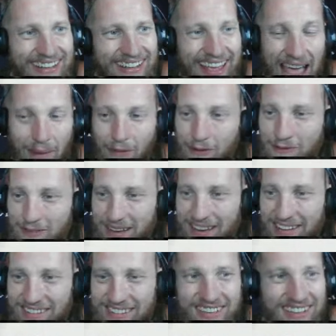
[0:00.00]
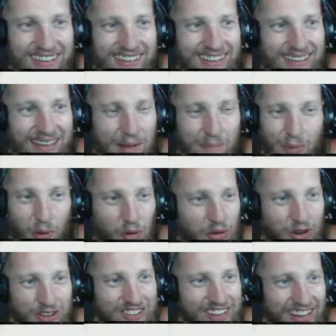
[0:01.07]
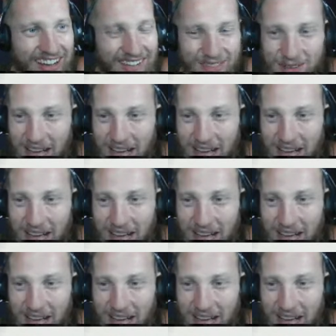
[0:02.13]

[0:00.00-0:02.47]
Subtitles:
ammo feeds and bolter shells.